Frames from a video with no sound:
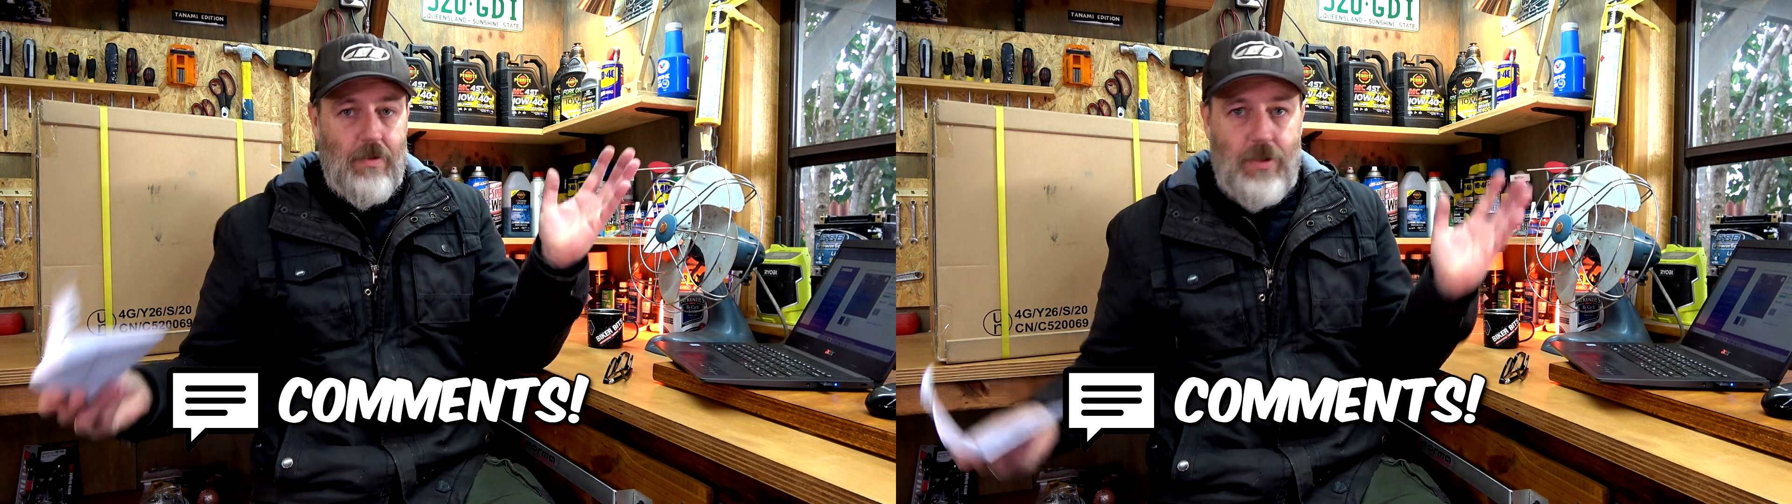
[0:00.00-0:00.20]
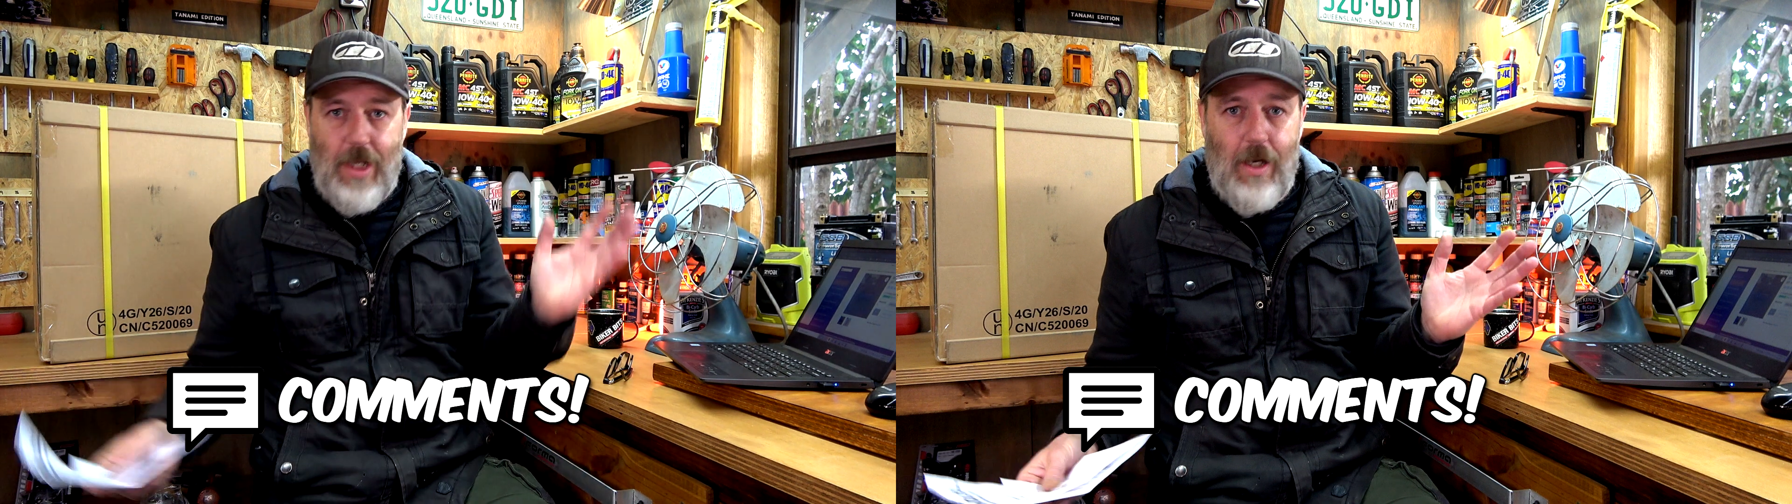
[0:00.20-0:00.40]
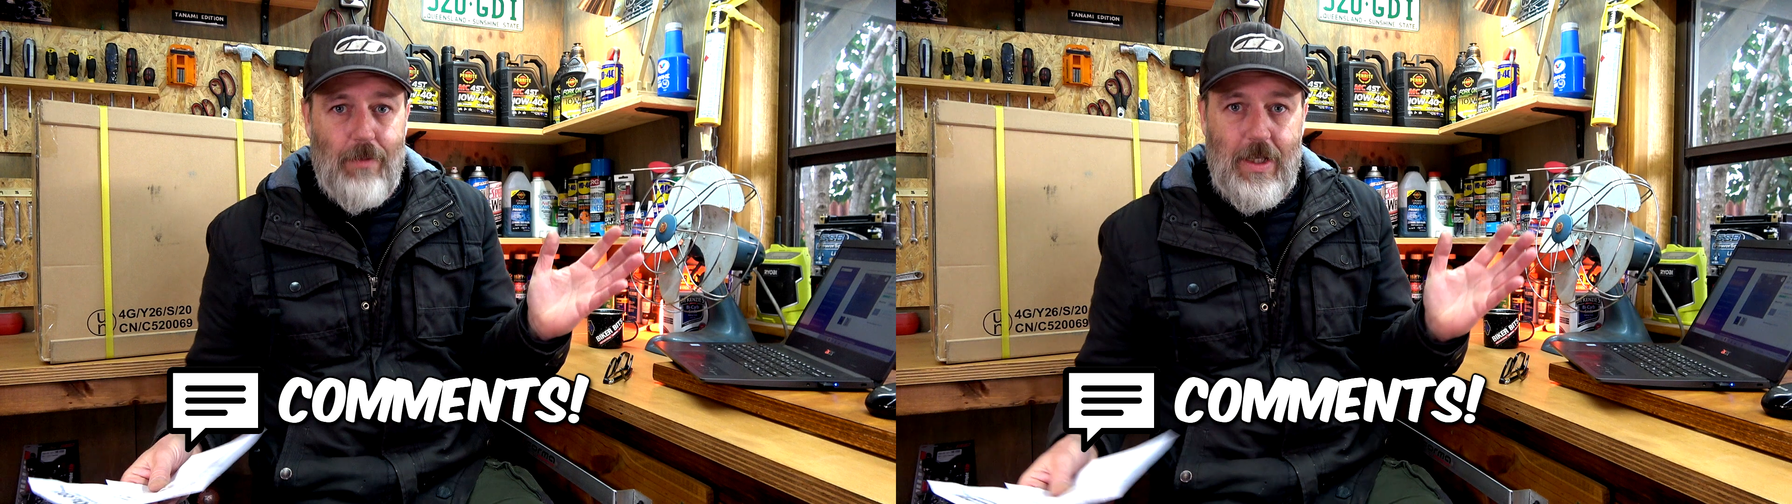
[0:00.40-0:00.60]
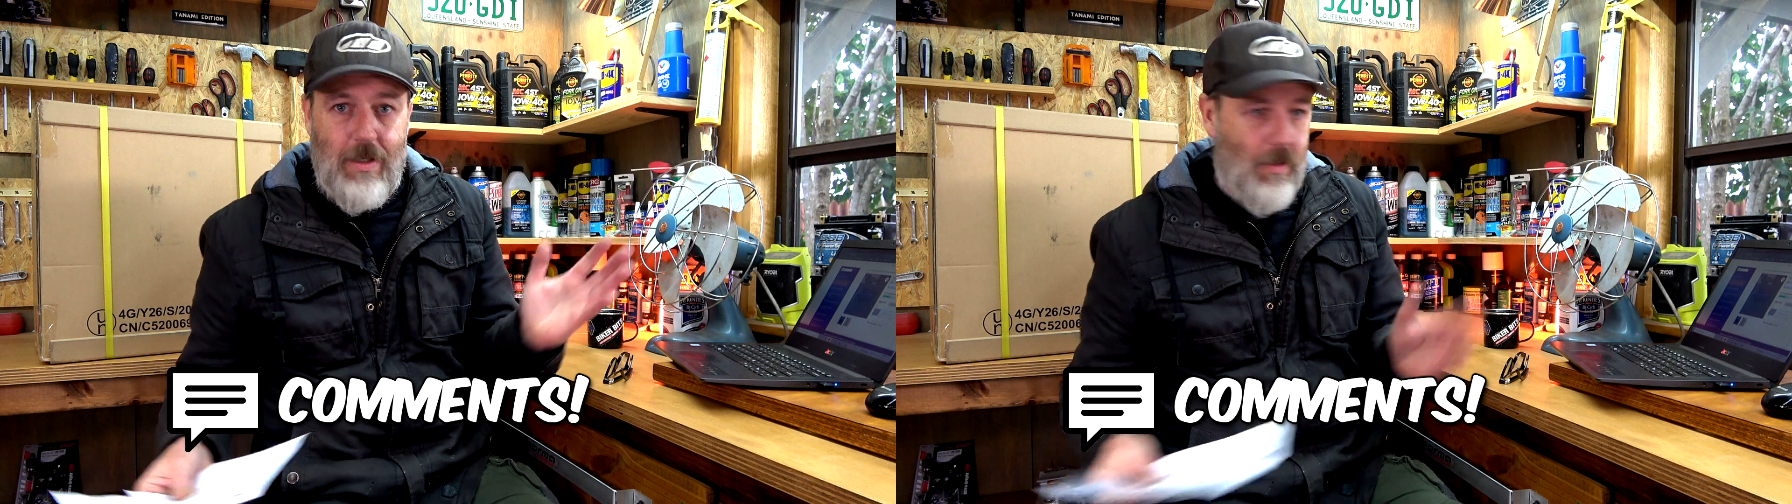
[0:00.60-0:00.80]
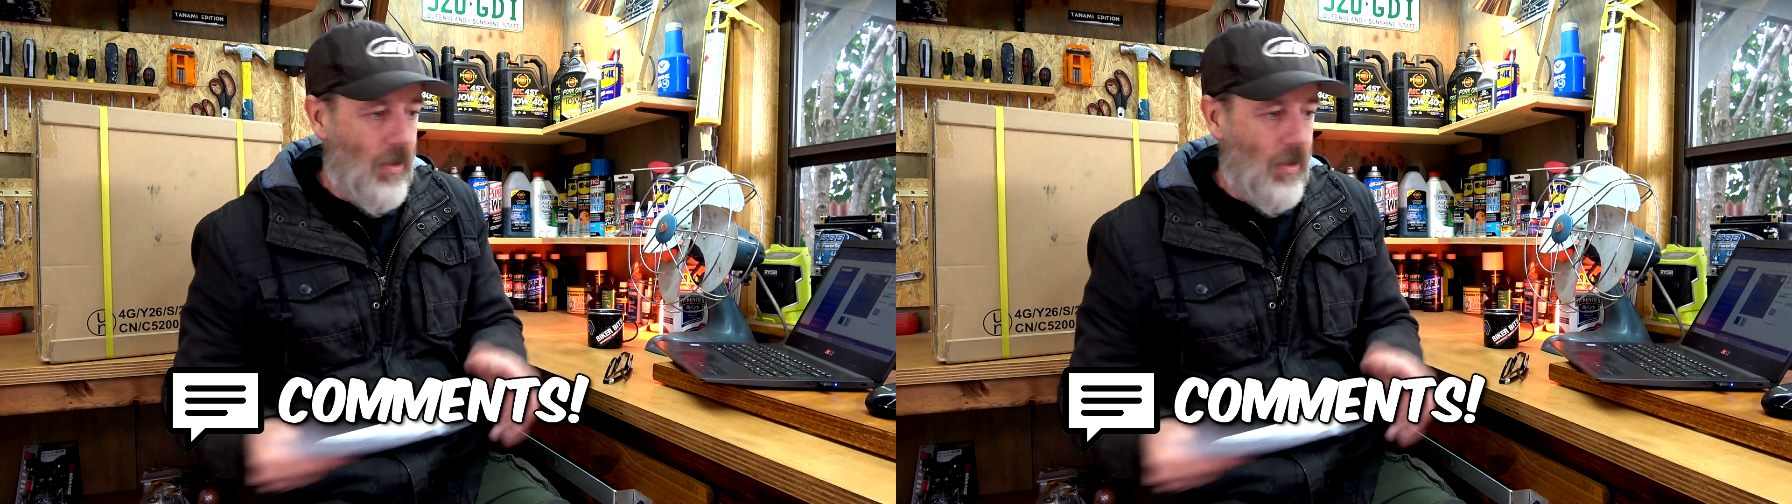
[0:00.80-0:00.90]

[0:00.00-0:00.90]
tell me.